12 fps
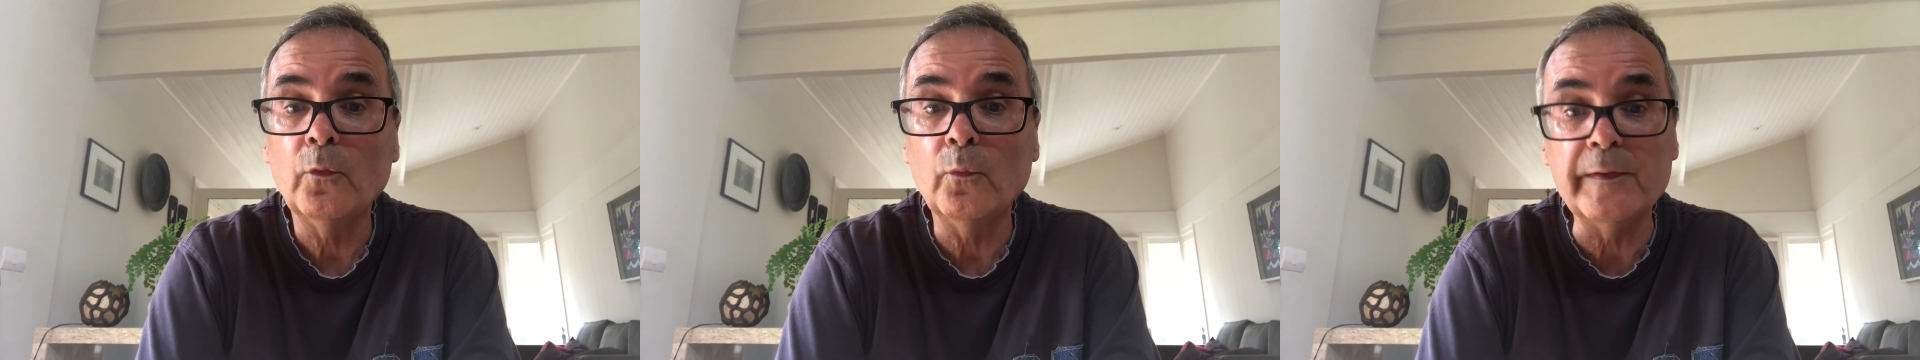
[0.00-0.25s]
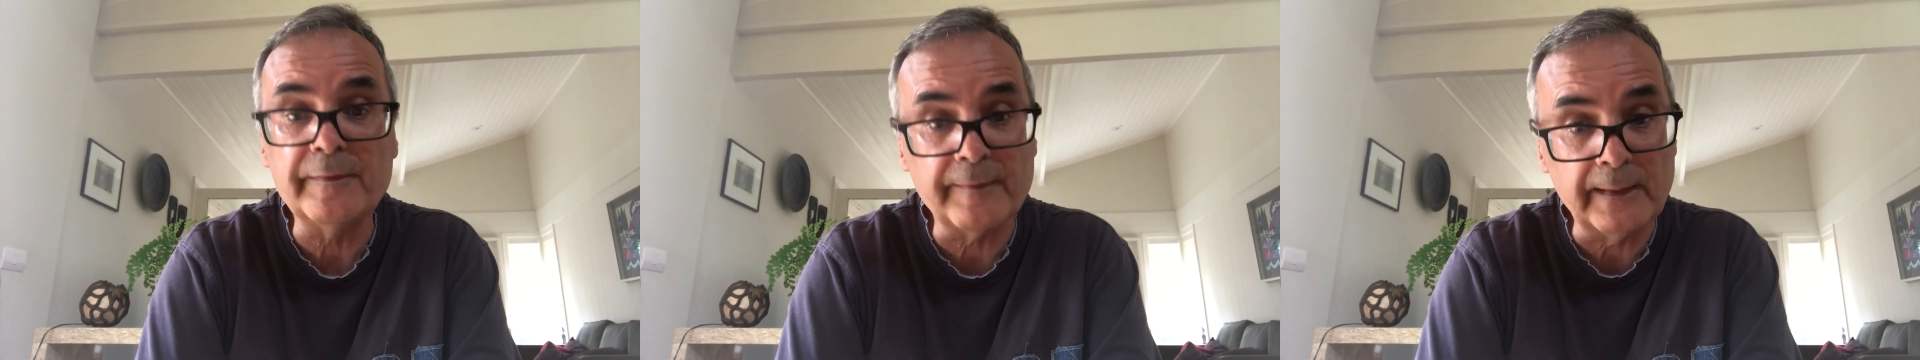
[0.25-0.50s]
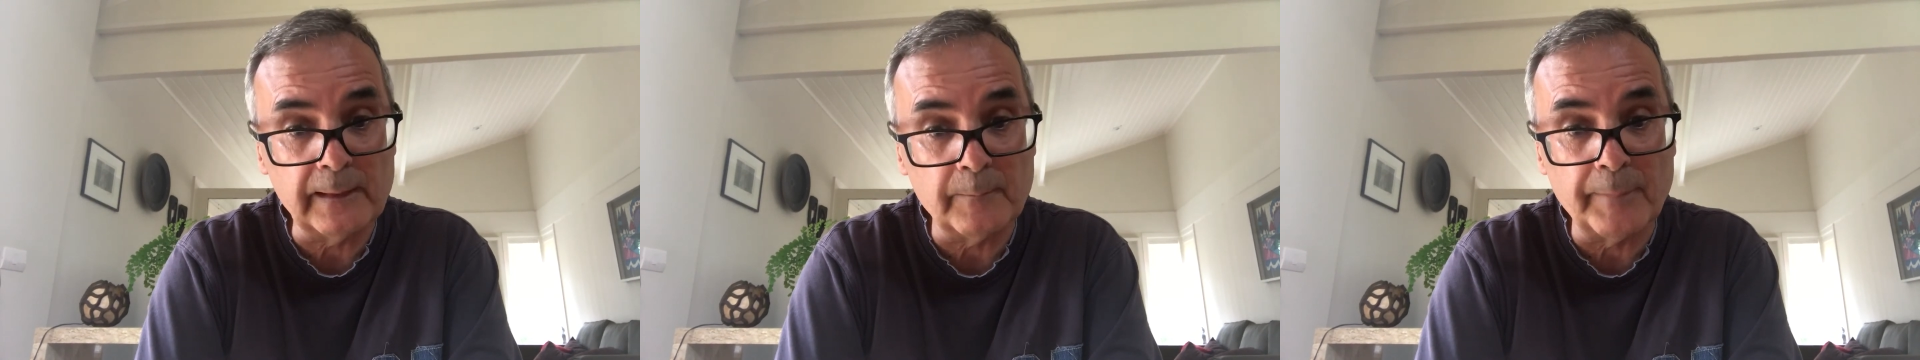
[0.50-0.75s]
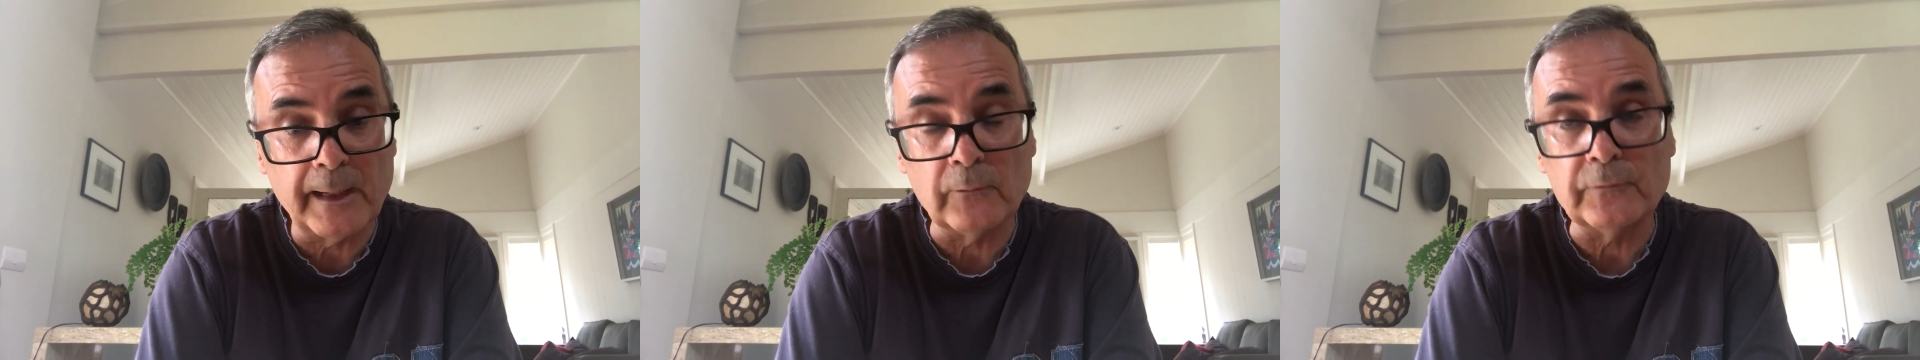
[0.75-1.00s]
We think
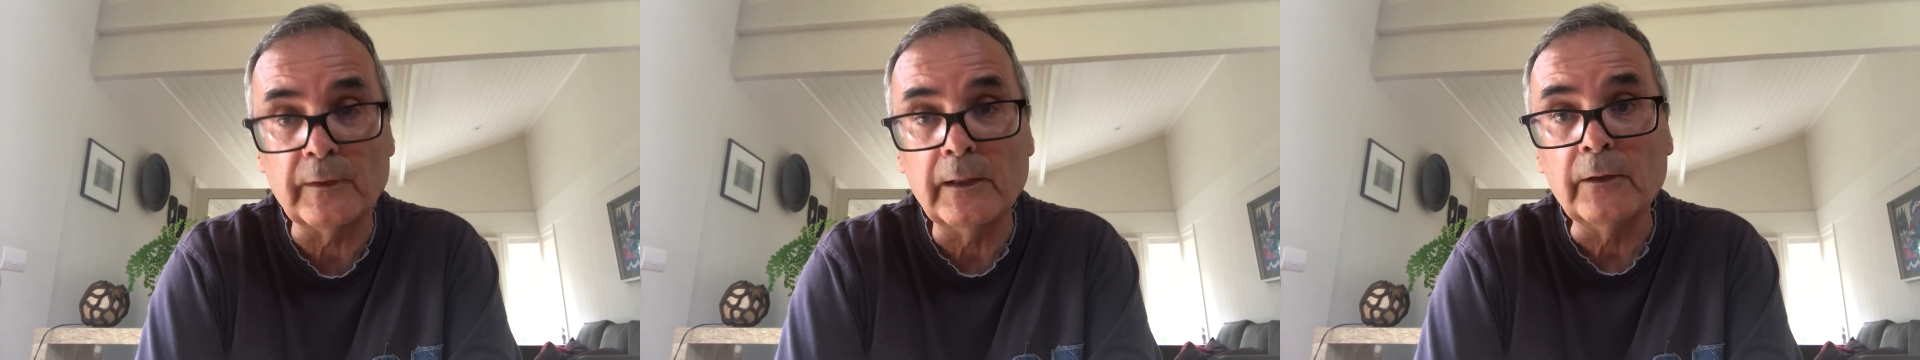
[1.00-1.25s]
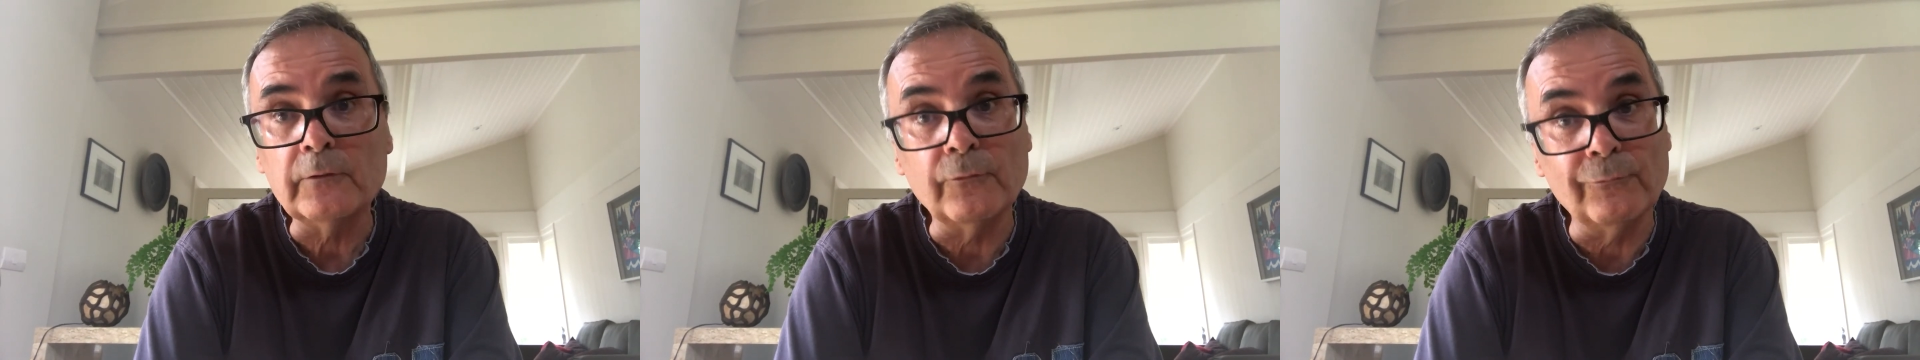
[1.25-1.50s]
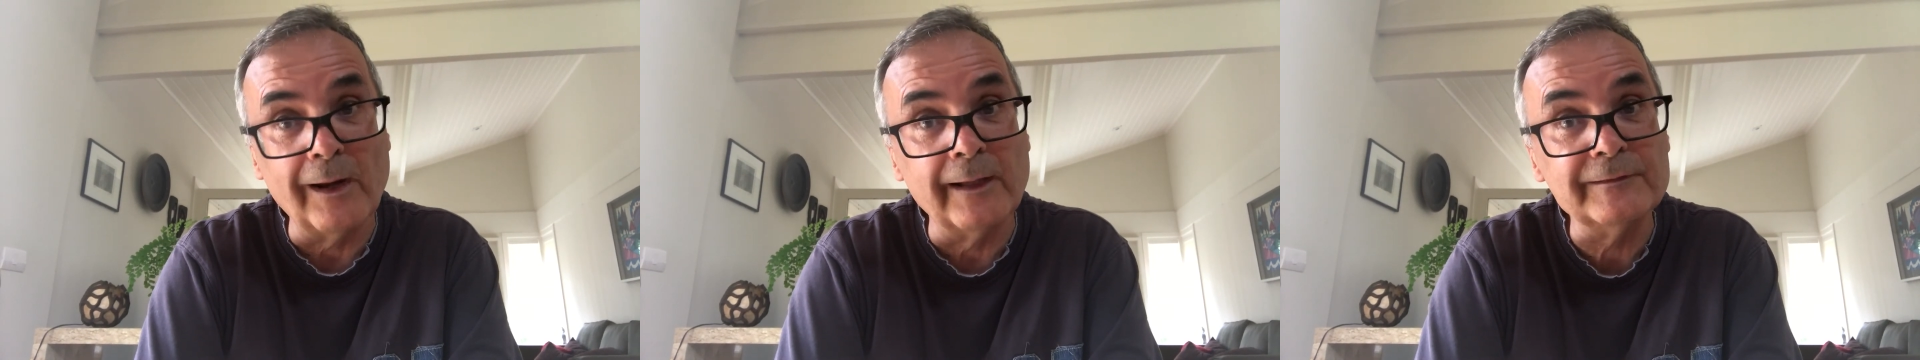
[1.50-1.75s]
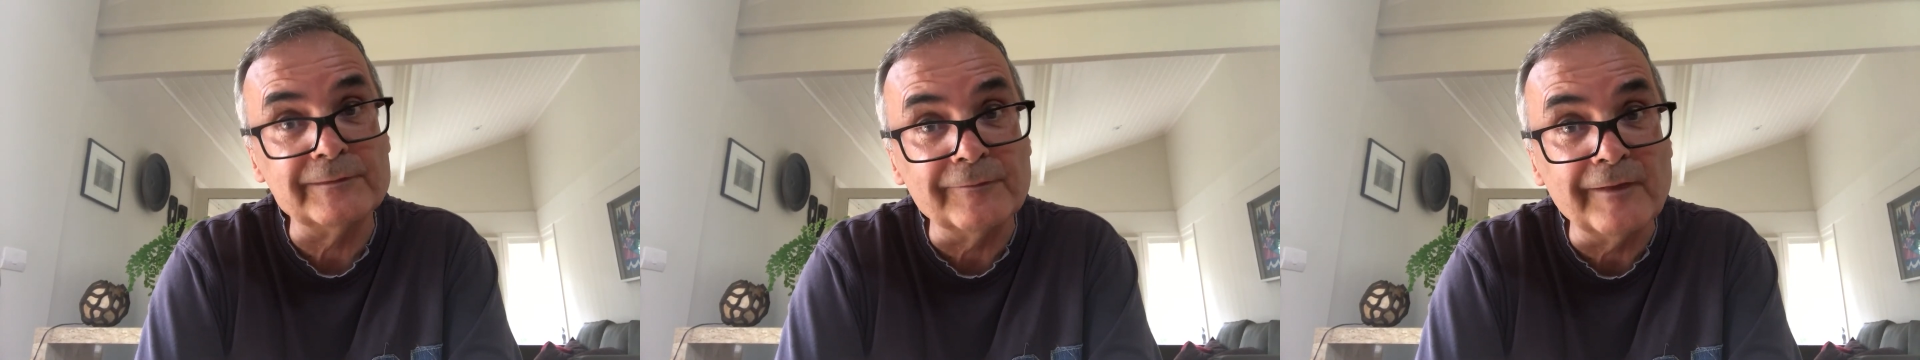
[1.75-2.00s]
about the
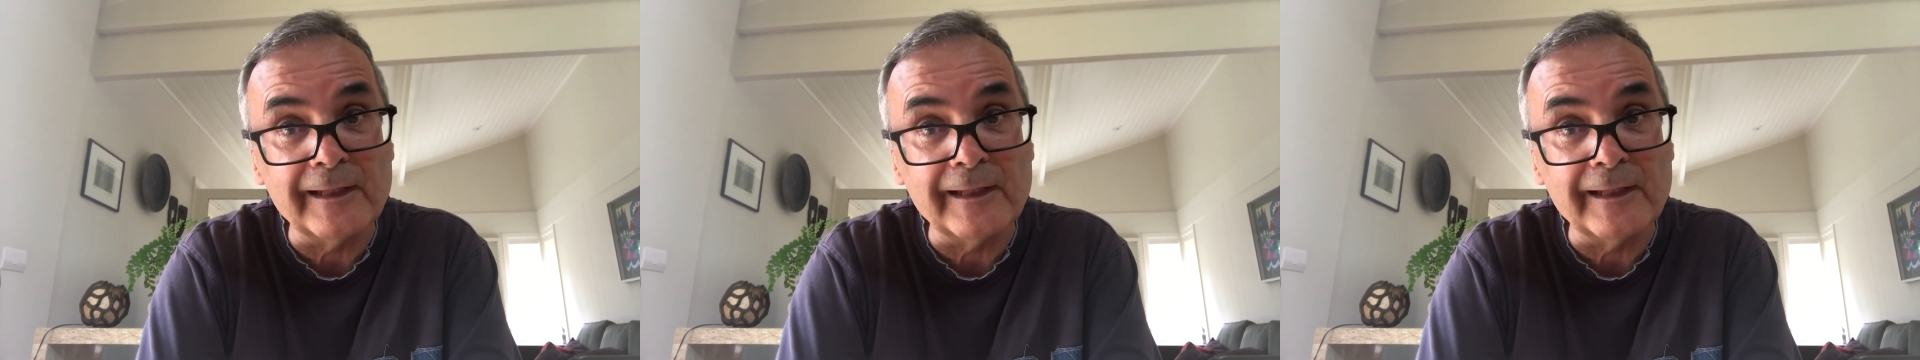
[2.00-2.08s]
rise of